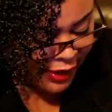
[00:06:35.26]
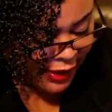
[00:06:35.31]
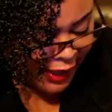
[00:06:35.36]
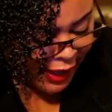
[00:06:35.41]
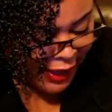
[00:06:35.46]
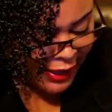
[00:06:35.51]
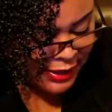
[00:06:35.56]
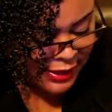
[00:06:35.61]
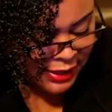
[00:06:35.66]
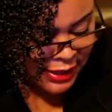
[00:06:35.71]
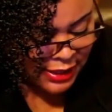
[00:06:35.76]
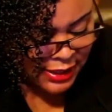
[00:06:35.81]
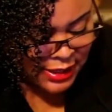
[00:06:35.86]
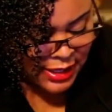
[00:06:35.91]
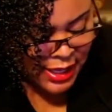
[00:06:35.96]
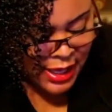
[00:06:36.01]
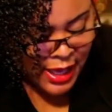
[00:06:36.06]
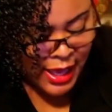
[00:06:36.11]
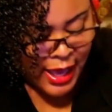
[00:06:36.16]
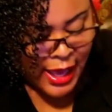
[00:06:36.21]
a
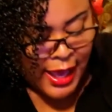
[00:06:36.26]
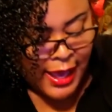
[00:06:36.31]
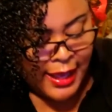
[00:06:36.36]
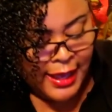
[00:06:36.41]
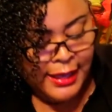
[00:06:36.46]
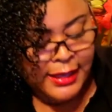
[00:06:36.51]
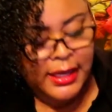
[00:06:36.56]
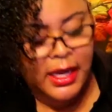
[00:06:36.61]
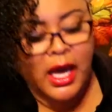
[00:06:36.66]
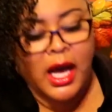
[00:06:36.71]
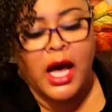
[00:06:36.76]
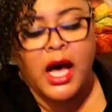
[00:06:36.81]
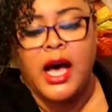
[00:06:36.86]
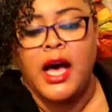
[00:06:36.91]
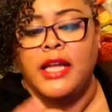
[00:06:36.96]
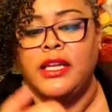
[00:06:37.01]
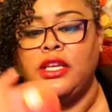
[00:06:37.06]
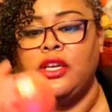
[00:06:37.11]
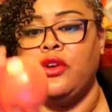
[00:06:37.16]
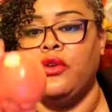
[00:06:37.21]
Gala, and a
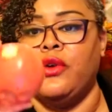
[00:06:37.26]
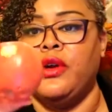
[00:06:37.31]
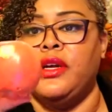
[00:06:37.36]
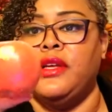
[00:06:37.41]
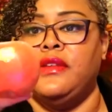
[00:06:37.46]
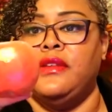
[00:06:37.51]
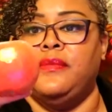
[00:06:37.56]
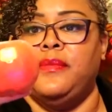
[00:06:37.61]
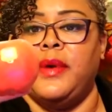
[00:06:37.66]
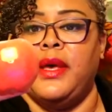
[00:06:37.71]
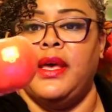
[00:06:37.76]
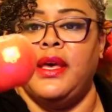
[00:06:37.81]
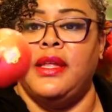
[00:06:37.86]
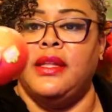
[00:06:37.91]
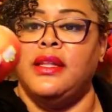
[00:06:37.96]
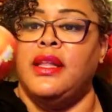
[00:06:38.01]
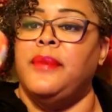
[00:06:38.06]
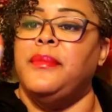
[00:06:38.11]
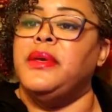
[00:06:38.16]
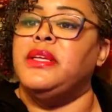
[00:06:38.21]
Honeycrisp.
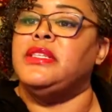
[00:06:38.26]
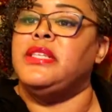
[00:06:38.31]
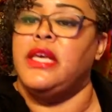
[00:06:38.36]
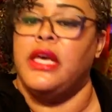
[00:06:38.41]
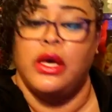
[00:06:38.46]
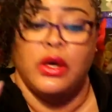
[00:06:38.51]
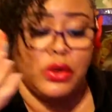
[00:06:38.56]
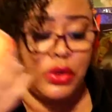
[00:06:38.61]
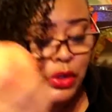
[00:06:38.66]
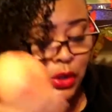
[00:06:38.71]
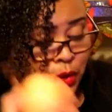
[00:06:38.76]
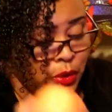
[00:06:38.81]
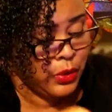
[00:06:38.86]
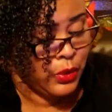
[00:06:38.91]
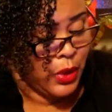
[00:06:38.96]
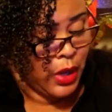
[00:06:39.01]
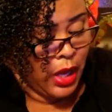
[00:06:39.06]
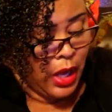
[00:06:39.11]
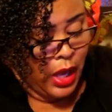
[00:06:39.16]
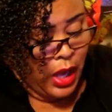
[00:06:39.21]
And let me tell
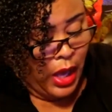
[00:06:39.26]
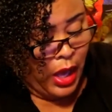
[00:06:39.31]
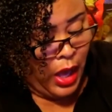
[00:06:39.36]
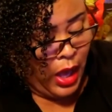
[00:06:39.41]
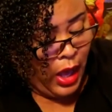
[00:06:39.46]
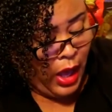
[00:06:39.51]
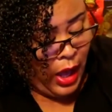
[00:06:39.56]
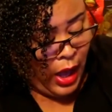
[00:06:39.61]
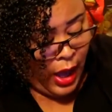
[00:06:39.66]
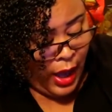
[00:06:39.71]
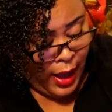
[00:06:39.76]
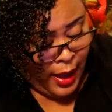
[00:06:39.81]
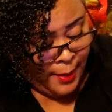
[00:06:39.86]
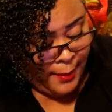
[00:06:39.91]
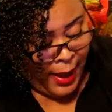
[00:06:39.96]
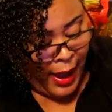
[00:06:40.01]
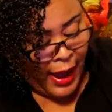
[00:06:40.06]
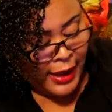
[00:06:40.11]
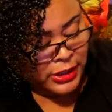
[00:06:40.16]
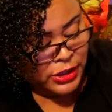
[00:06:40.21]
you,
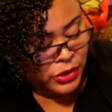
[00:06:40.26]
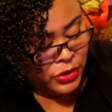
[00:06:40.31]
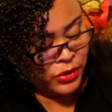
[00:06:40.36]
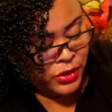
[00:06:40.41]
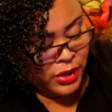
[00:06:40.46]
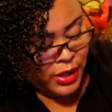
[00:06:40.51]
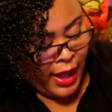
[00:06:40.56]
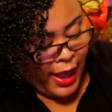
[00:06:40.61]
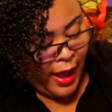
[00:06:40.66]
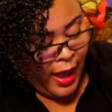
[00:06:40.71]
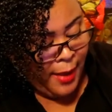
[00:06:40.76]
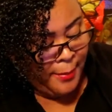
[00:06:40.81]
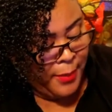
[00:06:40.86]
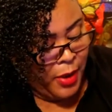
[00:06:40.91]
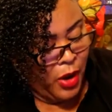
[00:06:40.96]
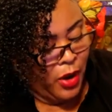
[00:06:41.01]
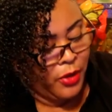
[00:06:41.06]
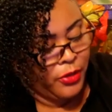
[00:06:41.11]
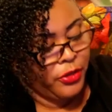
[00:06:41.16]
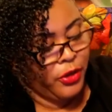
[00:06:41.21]
um, I do the
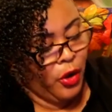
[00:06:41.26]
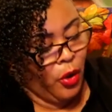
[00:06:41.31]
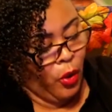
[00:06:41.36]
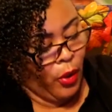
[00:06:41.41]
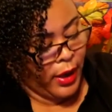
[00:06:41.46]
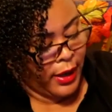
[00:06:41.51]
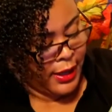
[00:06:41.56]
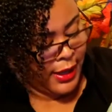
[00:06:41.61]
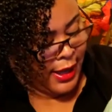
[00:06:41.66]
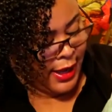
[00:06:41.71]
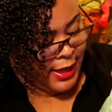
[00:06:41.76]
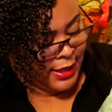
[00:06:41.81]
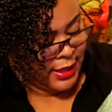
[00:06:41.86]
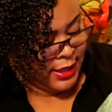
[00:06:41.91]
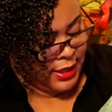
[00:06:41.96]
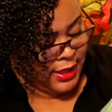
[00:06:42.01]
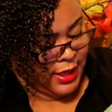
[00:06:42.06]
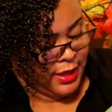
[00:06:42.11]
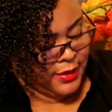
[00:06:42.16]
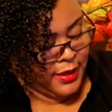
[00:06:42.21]
um, the
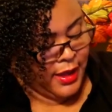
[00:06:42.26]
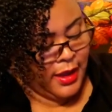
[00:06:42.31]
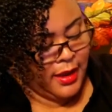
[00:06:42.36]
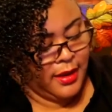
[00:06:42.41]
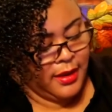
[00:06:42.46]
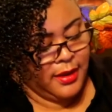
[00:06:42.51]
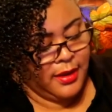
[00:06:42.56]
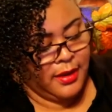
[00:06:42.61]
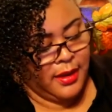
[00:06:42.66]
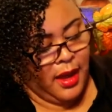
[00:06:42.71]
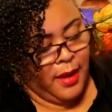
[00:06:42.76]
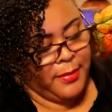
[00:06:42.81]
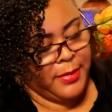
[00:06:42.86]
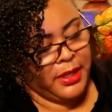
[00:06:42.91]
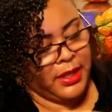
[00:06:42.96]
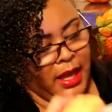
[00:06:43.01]
organic, and they come